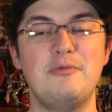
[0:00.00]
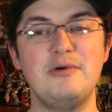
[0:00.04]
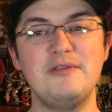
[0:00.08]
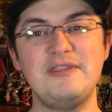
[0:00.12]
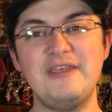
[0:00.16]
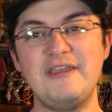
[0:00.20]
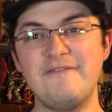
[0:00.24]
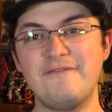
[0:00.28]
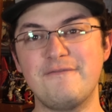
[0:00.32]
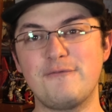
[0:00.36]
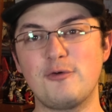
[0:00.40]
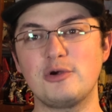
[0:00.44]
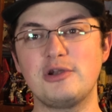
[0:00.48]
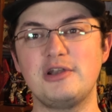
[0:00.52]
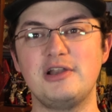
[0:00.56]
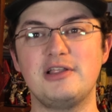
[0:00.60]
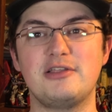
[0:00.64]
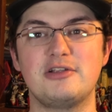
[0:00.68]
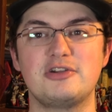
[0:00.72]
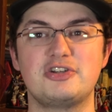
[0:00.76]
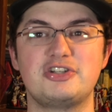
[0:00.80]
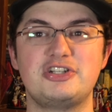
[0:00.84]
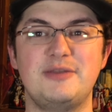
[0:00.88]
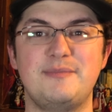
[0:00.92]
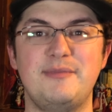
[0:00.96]
with a
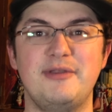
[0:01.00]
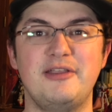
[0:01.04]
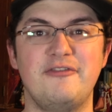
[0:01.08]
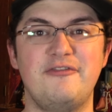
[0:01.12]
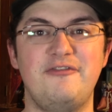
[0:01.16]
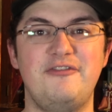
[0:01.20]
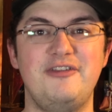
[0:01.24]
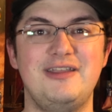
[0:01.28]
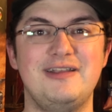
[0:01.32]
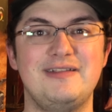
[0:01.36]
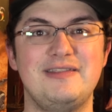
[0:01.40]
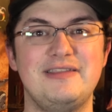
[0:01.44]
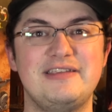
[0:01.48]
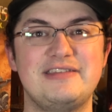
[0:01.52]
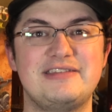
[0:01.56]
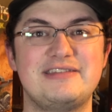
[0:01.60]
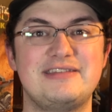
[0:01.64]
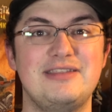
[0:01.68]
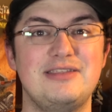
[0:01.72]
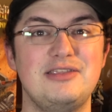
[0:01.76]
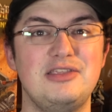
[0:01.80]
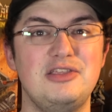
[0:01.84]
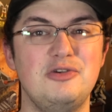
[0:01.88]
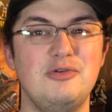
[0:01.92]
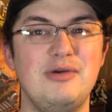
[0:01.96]
$40 shipping fee, at least
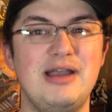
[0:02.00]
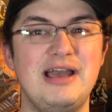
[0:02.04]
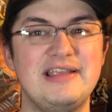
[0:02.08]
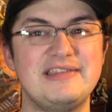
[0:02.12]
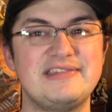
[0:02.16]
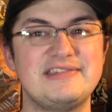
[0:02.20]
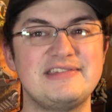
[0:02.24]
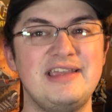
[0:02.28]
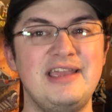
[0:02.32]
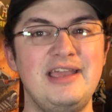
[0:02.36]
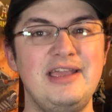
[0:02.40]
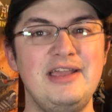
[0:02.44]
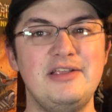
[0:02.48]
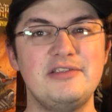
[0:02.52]
to the US,